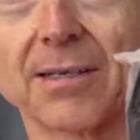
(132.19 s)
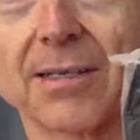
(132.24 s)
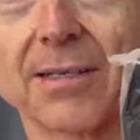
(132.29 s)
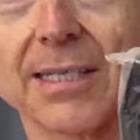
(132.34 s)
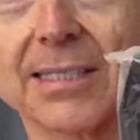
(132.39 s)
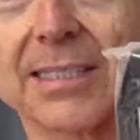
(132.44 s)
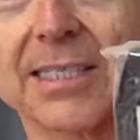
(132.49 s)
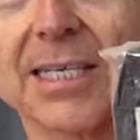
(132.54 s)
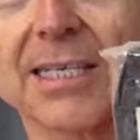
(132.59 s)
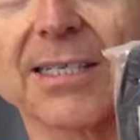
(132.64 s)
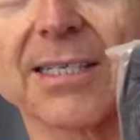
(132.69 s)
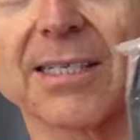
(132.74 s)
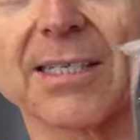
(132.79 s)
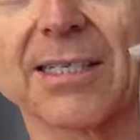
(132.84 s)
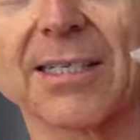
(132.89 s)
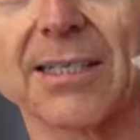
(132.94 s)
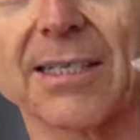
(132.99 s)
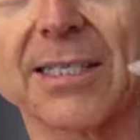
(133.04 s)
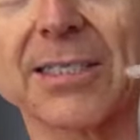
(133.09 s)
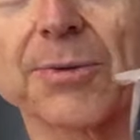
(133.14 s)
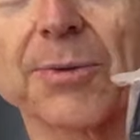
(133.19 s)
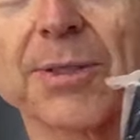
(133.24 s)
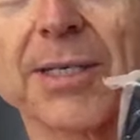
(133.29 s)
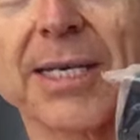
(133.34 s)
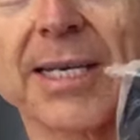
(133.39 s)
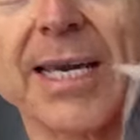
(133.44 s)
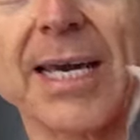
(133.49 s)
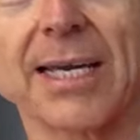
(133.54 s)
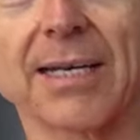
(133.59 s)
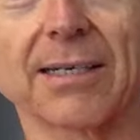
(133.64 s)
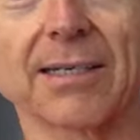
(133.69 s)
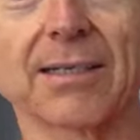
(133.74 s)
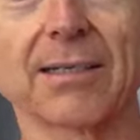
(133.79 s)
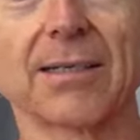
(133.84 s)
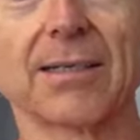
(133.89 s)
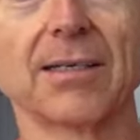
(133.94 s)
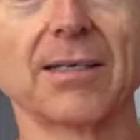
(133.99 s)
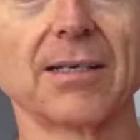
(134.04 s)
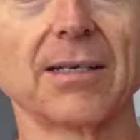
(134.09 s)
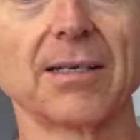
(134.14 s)
That's it. That's what you get.
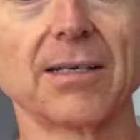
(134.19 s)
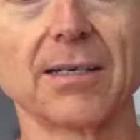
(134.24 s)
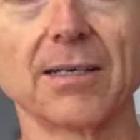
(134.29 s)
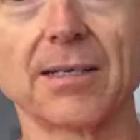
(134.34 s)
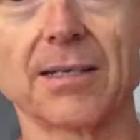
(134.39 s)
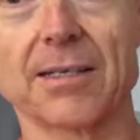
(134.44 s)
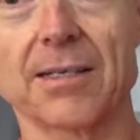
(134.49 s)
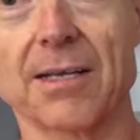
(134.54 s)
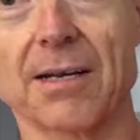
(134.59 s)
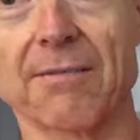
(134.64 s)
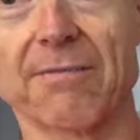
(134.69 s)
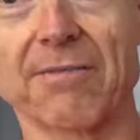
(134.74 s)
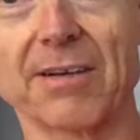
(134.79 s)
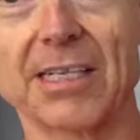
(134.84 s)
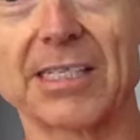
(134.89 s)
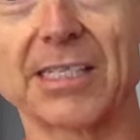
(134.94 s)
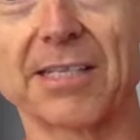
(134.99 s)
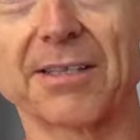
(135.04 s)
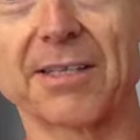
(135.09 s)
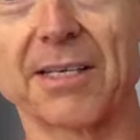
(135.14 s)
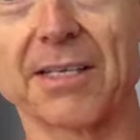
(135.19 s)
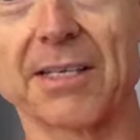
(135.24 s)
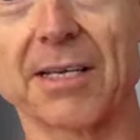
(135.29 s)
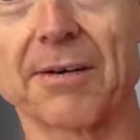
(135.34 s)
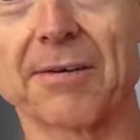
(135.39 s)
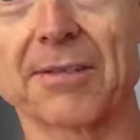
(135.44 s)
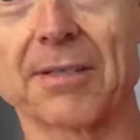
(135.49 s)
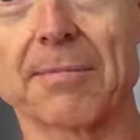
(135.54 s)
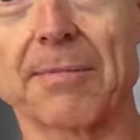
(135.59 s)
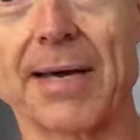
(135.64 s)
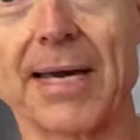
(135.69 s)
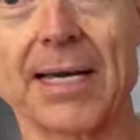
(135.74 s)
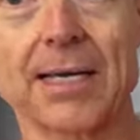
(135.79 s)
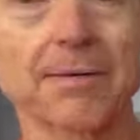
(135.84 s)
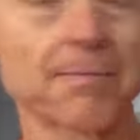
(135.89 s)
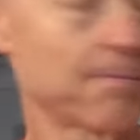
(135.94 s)
Get a flashy thing there in the back.